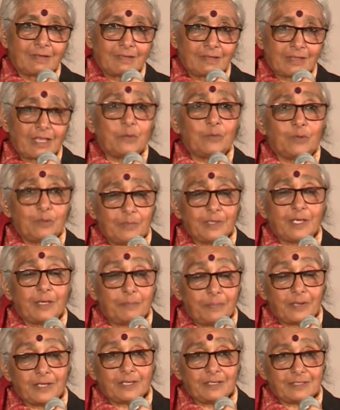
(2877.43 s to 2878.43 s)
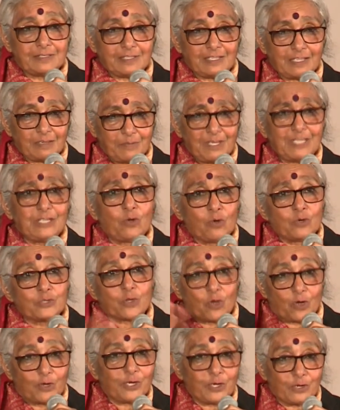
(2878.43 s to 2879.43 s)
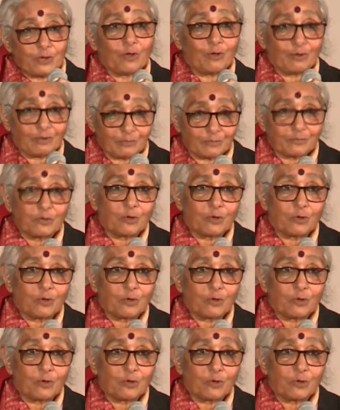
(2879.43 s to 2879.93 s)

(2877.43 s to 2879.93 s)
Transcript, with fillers: there will be a penalty. It goes on and on, of